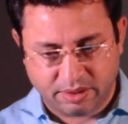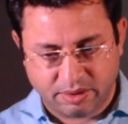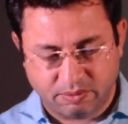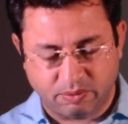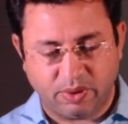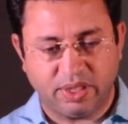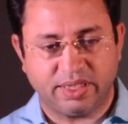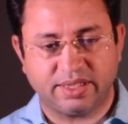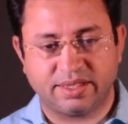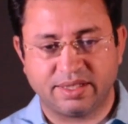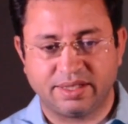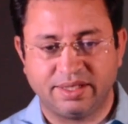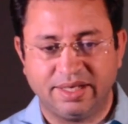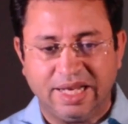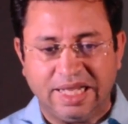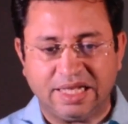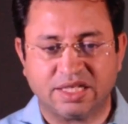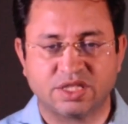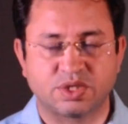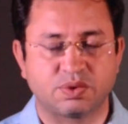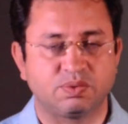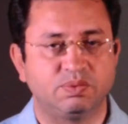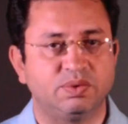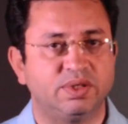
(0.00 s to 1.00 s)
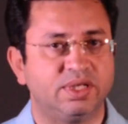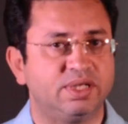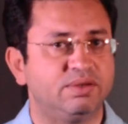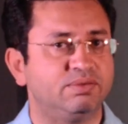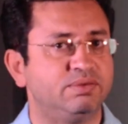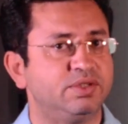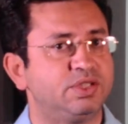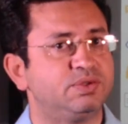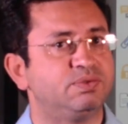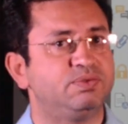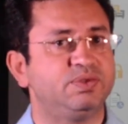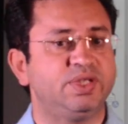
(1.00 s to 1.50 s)
Well, the next
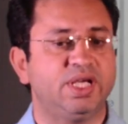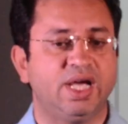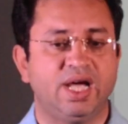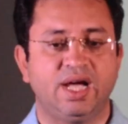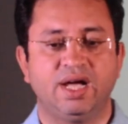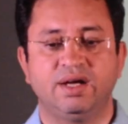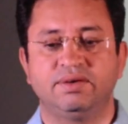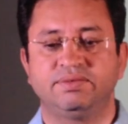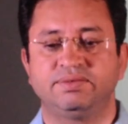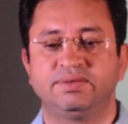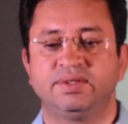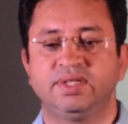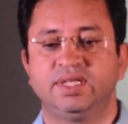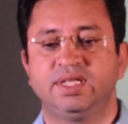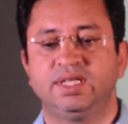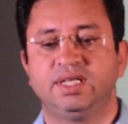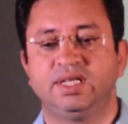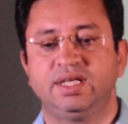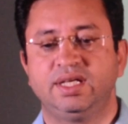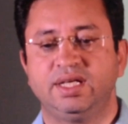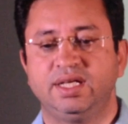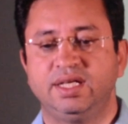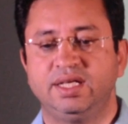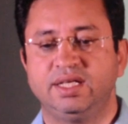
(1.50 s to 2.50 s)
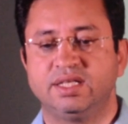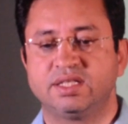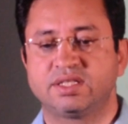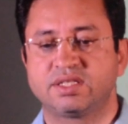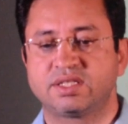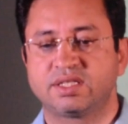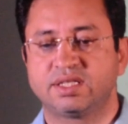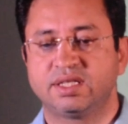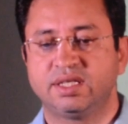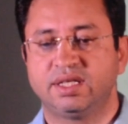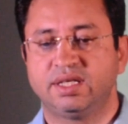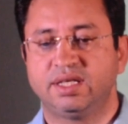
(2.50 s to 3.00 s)
word which we have is
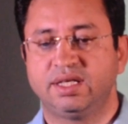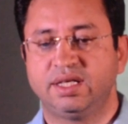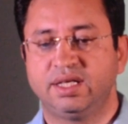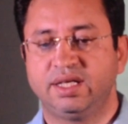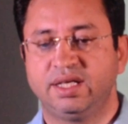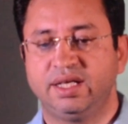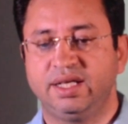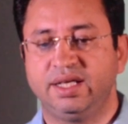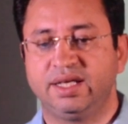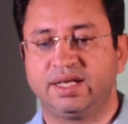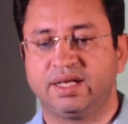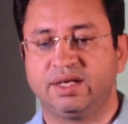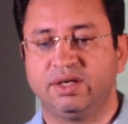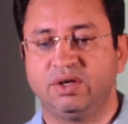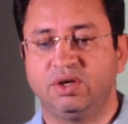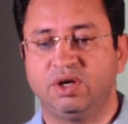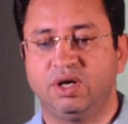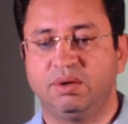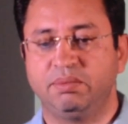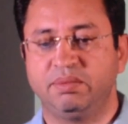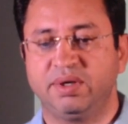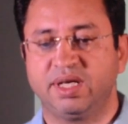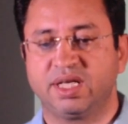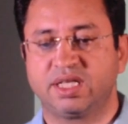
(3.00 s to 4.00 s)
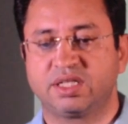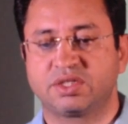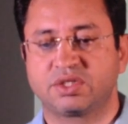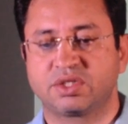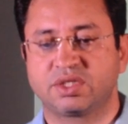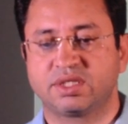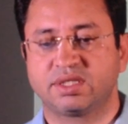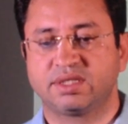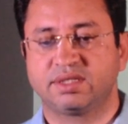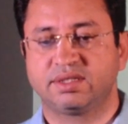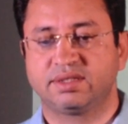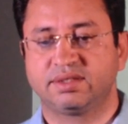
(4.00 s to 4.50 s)
economics.
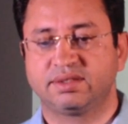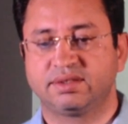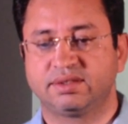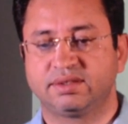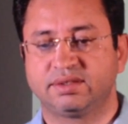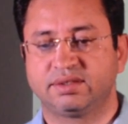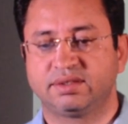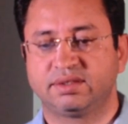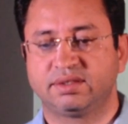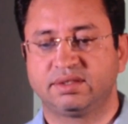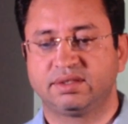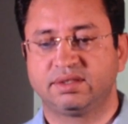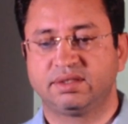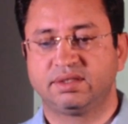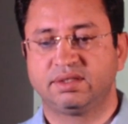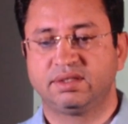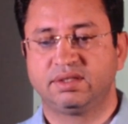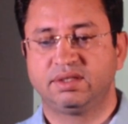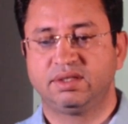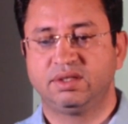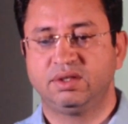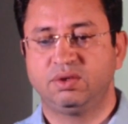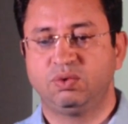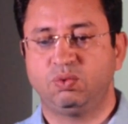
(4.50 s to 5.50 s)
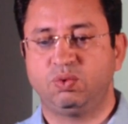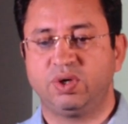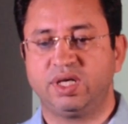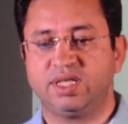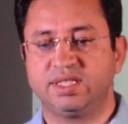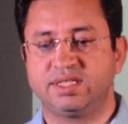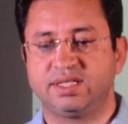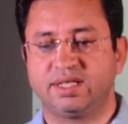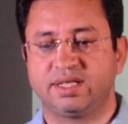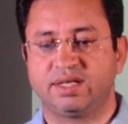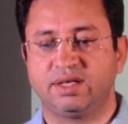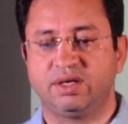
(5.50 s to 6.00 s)
What
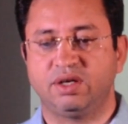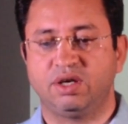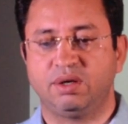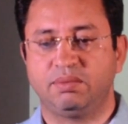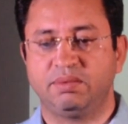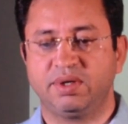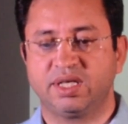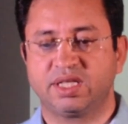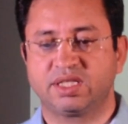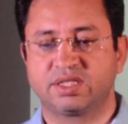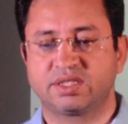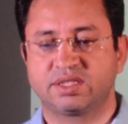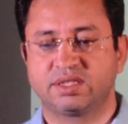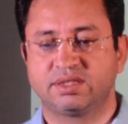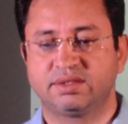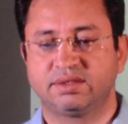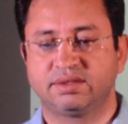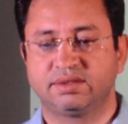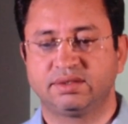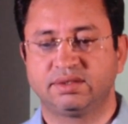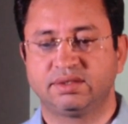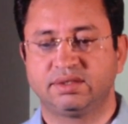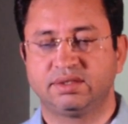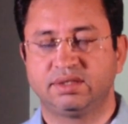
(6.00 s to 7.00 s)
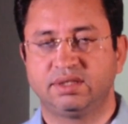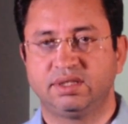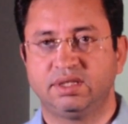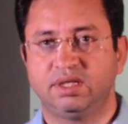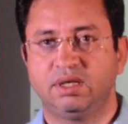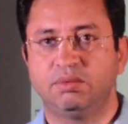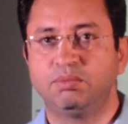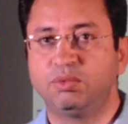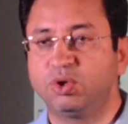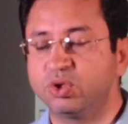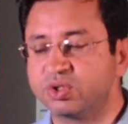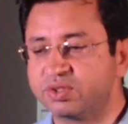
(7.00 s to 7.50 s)
is economics?
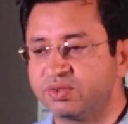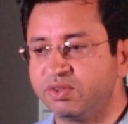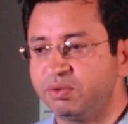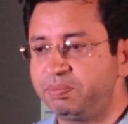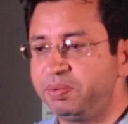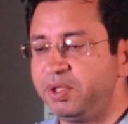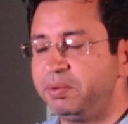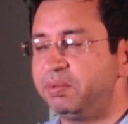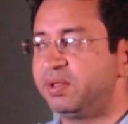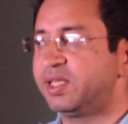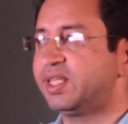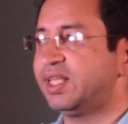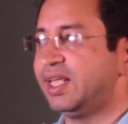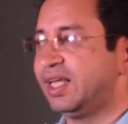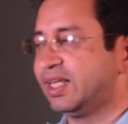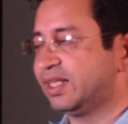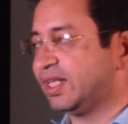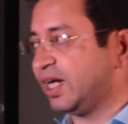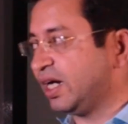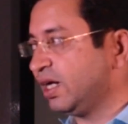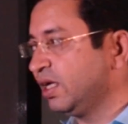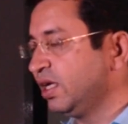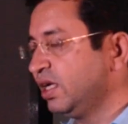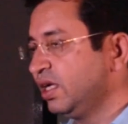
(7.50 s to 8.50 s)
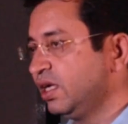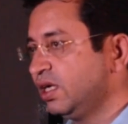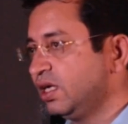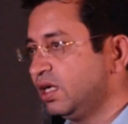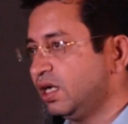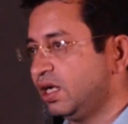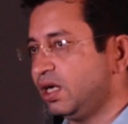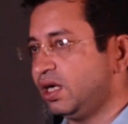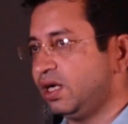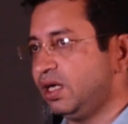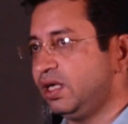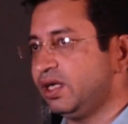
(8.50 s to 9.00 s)
Most of the people think that
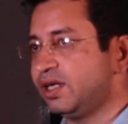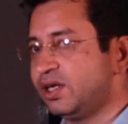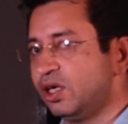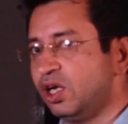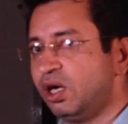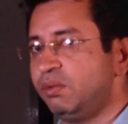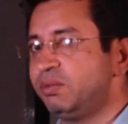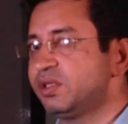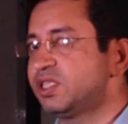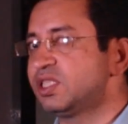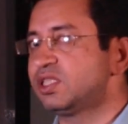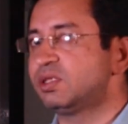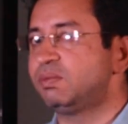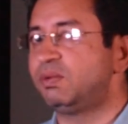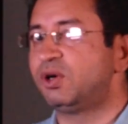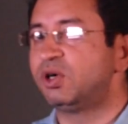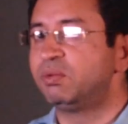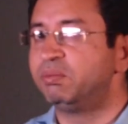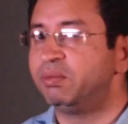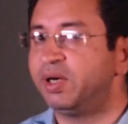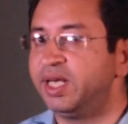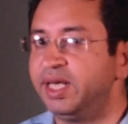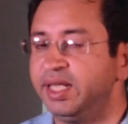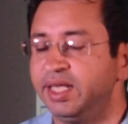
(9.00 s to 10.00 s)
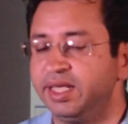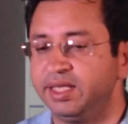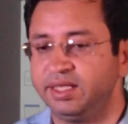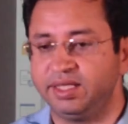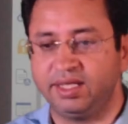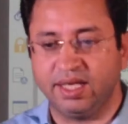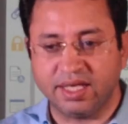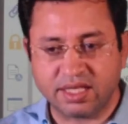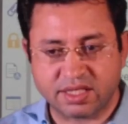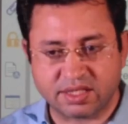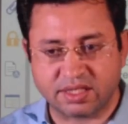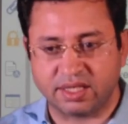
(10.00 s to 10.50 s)
economics is about money.
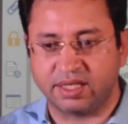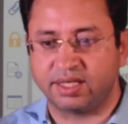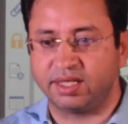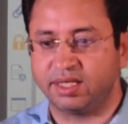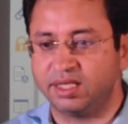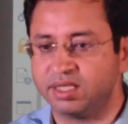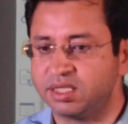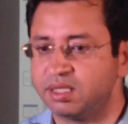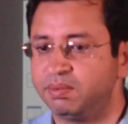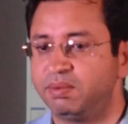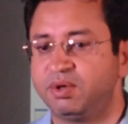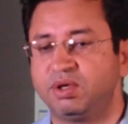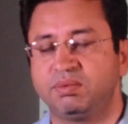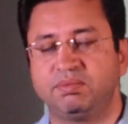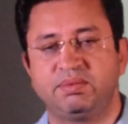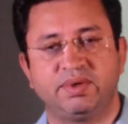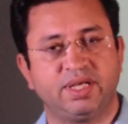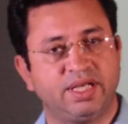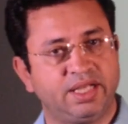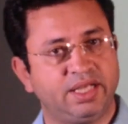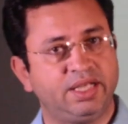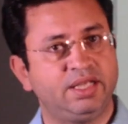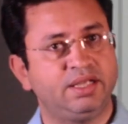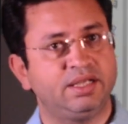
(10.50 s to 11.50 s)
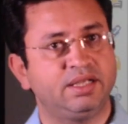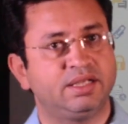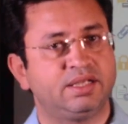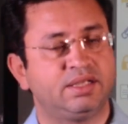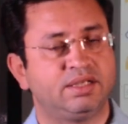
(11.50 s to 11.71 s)
Yes, it is about money,